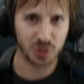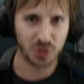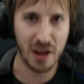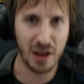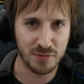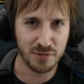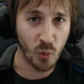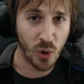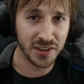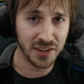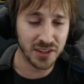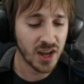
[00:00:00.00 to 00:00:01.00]
you have
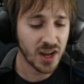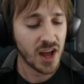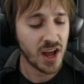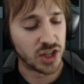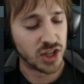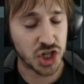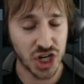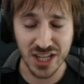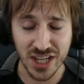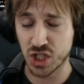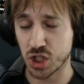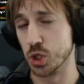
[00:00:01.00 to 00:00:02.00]
won the
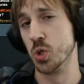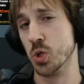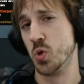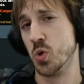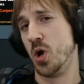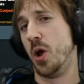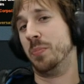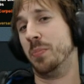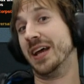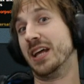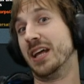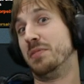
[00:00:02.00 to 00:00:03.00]
chance to
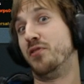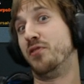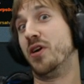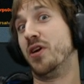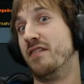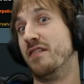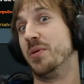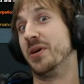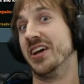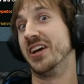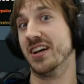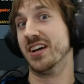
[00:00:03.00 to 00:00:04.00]
play it before
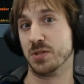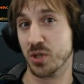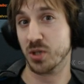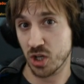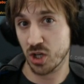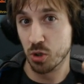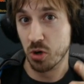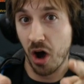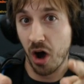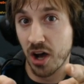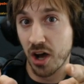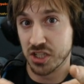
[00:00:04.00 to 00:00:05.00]
everybody else, because
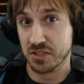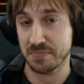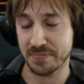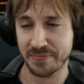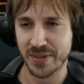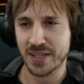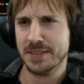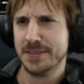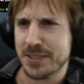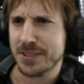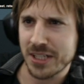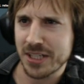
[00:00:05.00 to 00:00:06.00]
you're awesome.
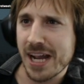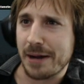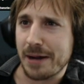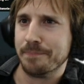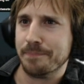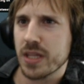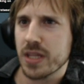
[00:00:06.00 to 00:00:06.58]
Well, yeah,